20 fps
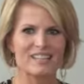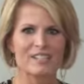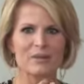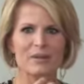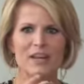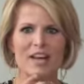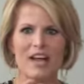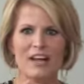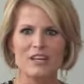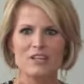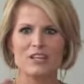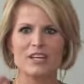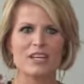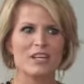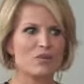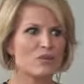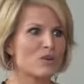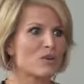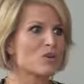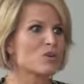So it
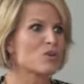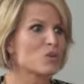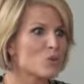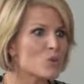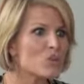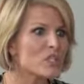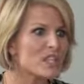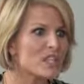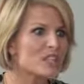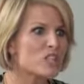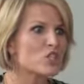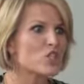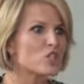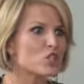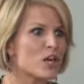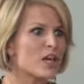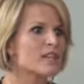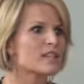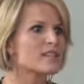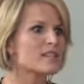actually, you can use it
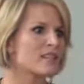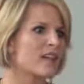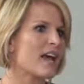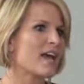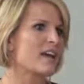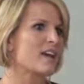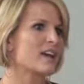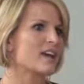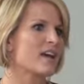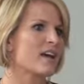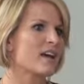just like